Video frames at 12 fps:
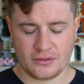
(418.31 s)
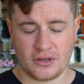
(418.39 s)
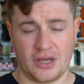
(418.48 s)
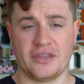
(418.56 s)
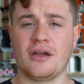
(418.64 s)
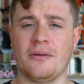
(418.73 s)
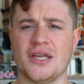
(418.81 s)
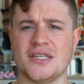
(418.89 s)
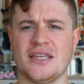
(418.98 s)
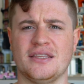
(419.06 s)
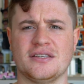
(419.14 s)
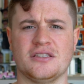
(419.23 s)
I think I might have
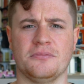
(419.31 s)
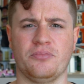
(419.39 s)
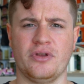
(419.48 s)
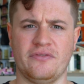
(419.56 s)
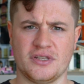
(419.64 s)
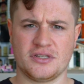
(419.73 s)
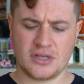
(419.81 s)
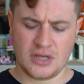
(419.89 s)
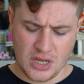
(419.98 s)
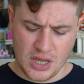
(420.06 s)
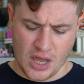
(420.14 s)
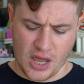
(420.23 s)
said this in the previous
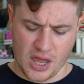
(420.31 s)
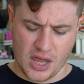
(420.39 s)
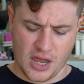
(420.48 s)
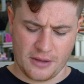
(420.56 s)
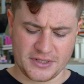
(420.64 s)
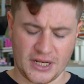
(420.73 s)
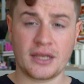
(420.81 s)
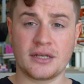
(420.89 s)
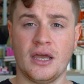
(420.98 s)
update,